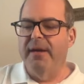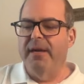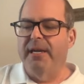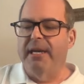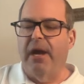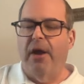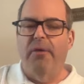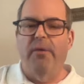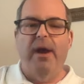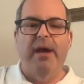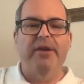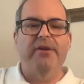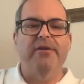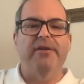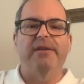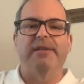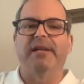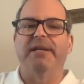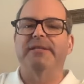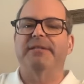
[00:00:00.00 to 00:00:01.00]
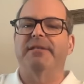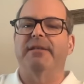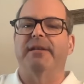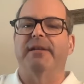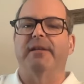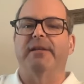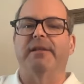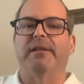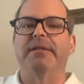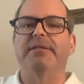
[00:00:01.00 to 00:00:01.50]
Now I want you to listen.
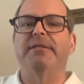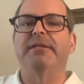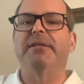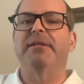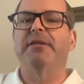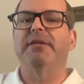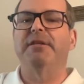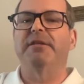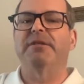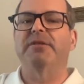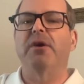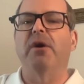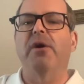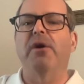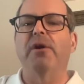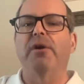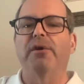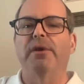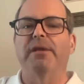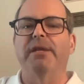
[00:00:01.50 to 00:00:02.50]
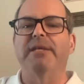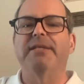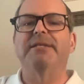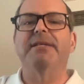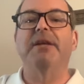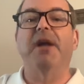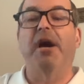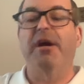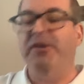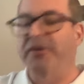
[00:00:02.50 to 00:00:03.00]
Listen to the solo and
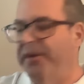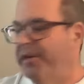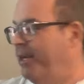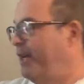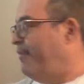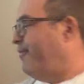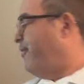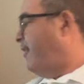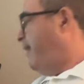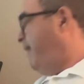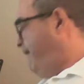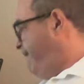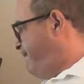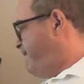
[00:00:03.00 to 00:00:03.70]
listen underneath it.